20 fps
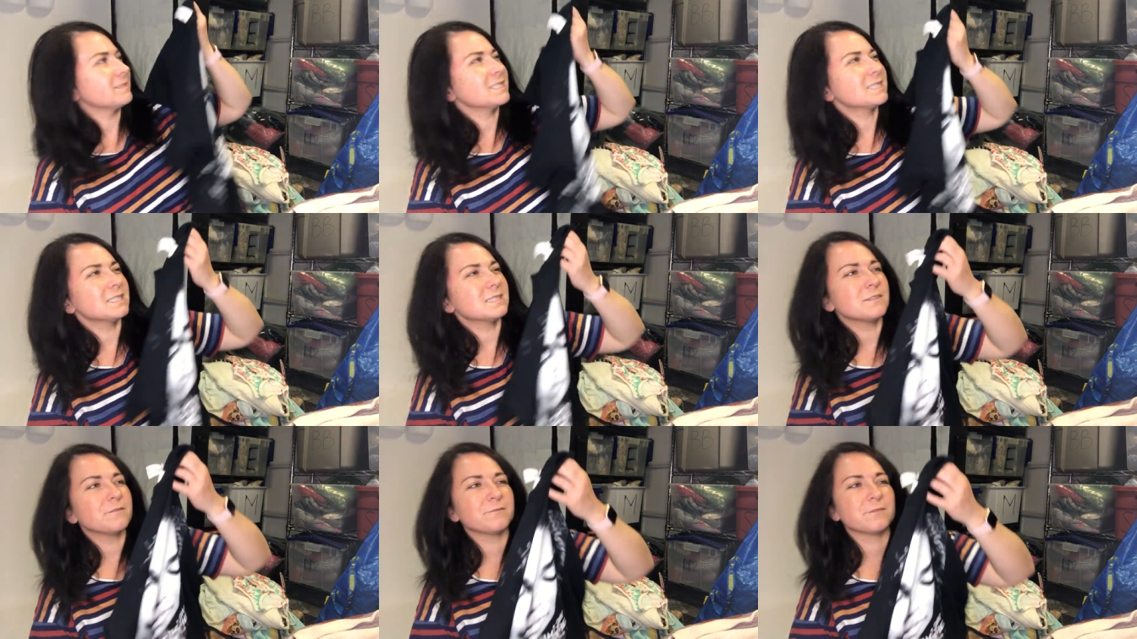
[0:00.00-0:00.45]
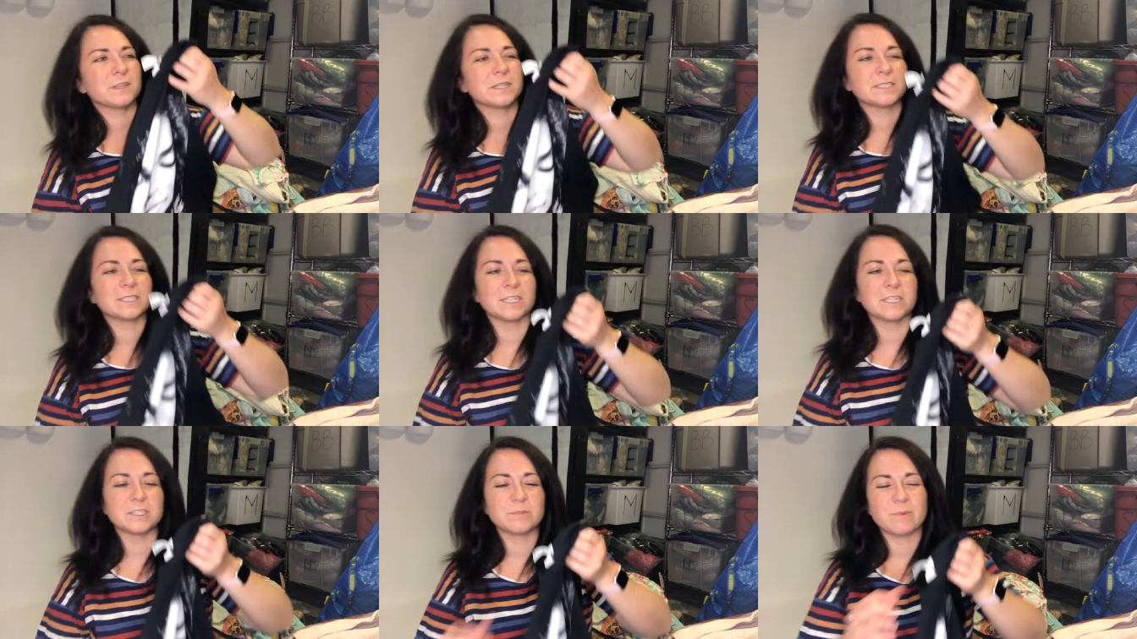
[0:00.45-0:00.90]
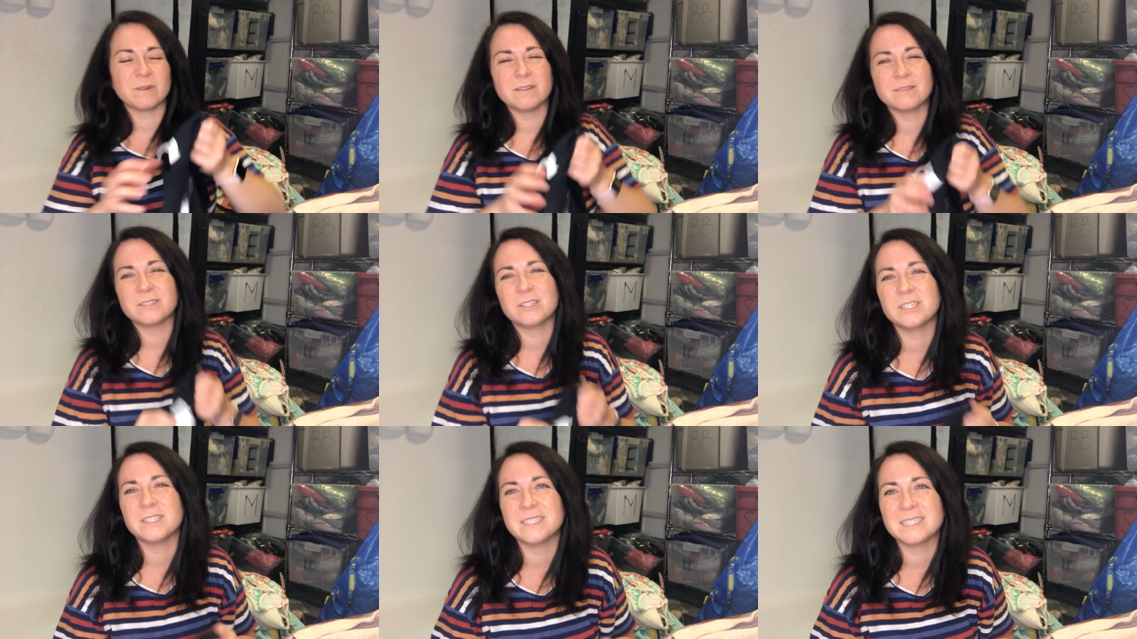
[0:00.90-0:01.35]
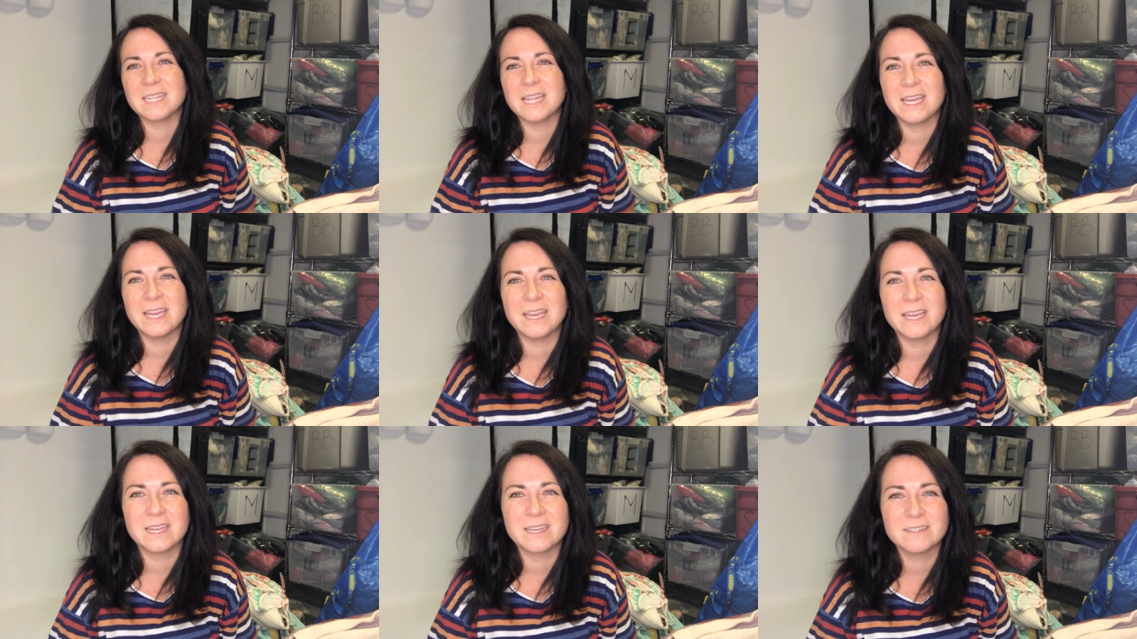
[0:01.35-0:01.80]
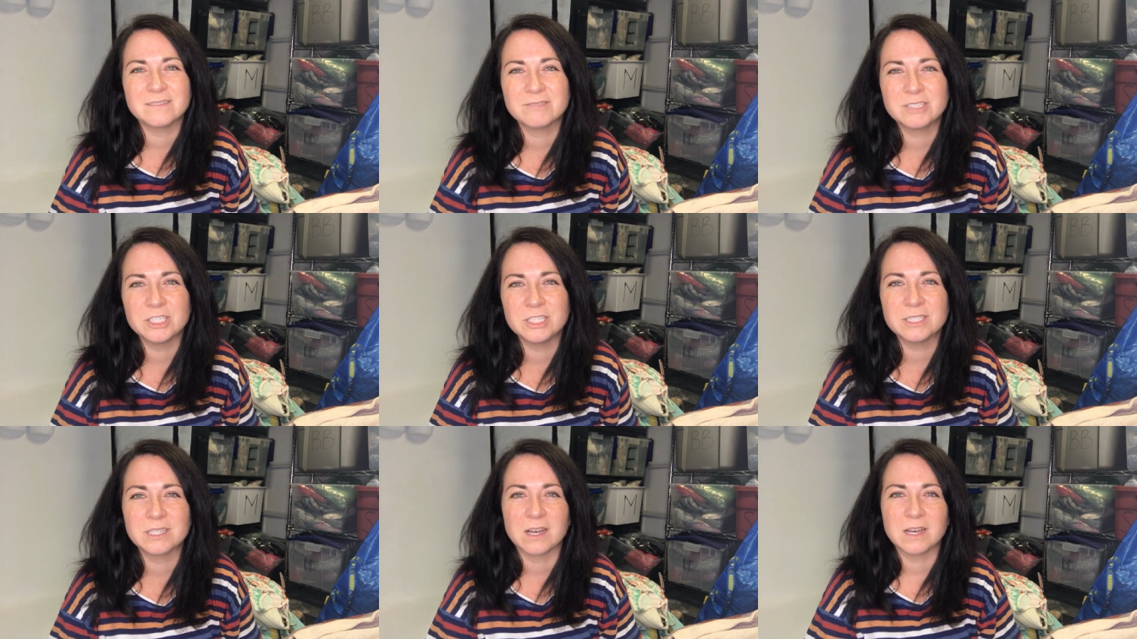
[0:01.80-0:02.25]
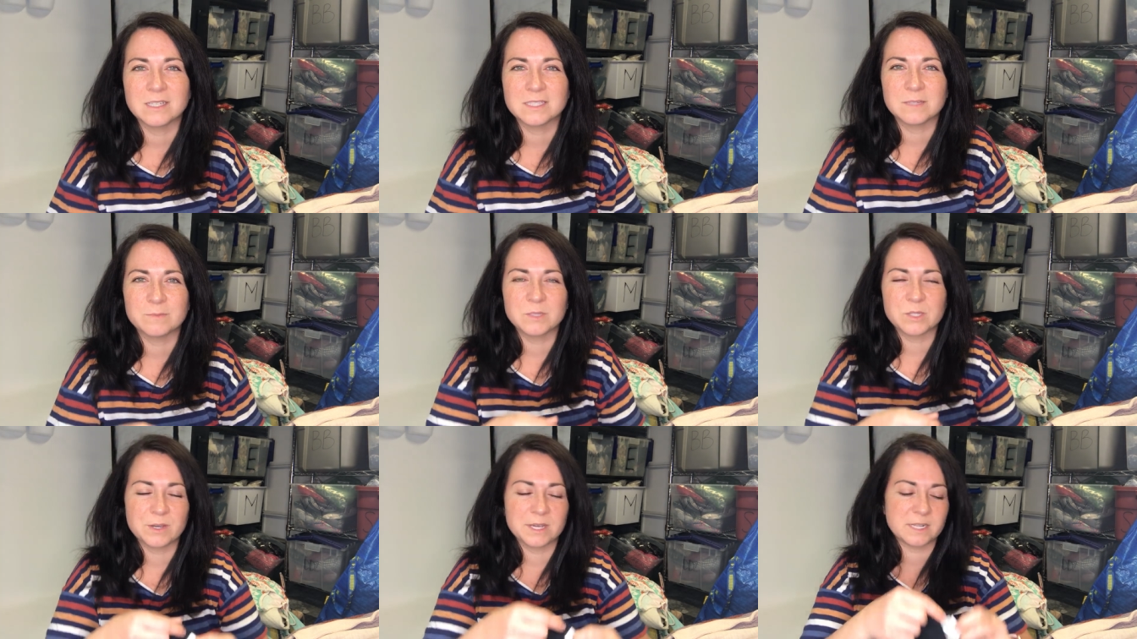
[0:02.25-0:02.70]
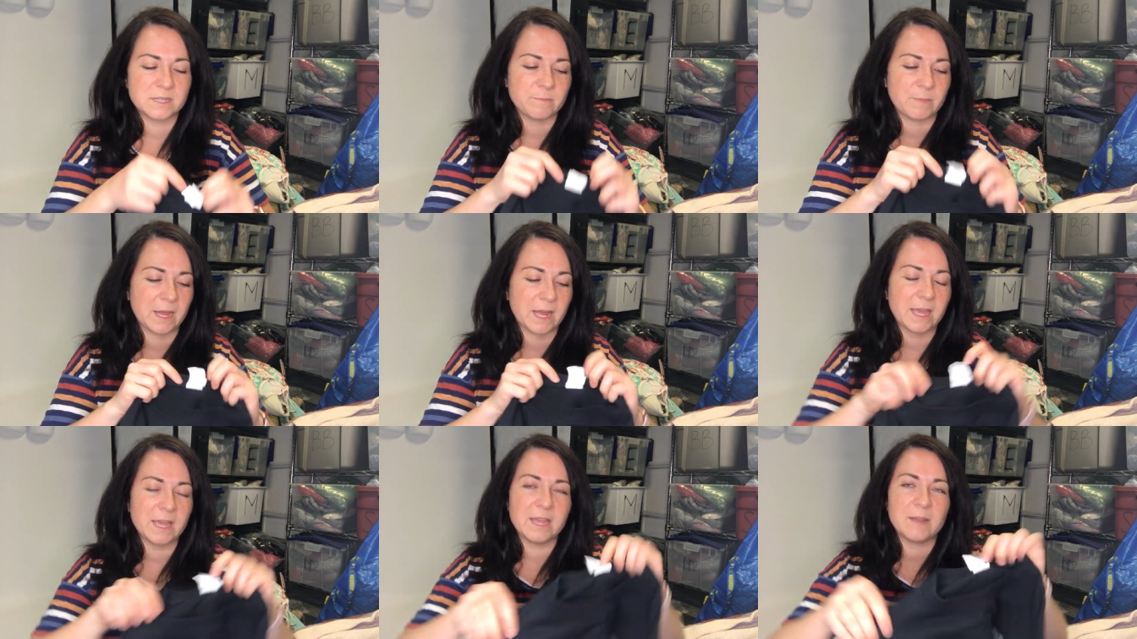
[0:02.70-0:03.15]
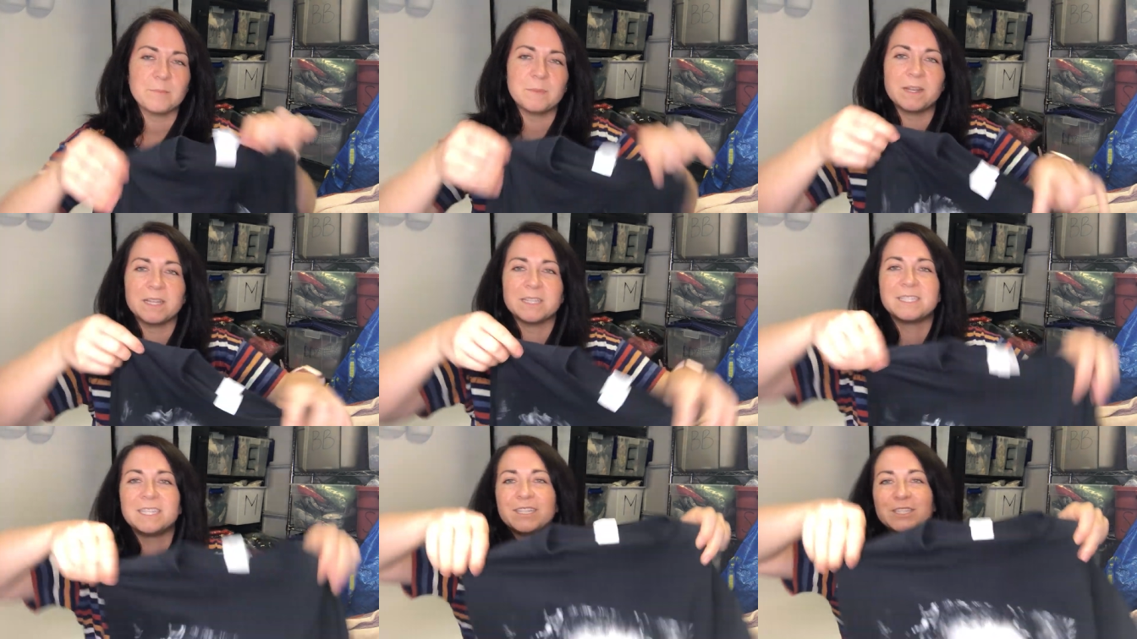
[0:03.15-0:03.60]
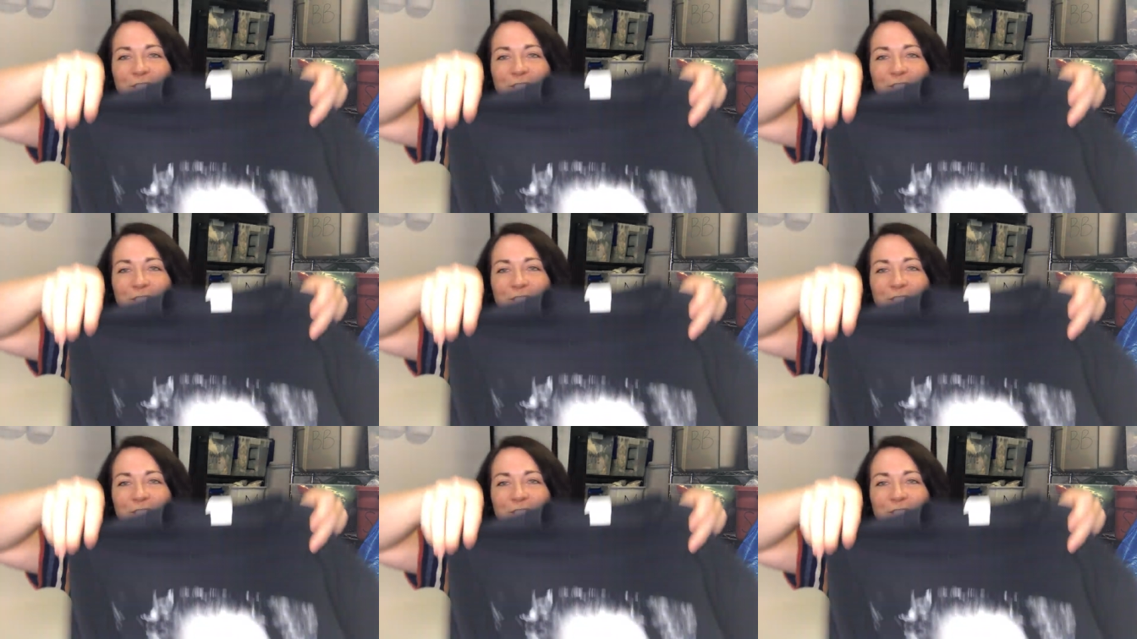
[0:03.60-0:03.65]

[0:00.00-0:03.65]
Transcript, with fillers: this isn't vintage, but it's just like, she's awesome, so I had to buy it, but it's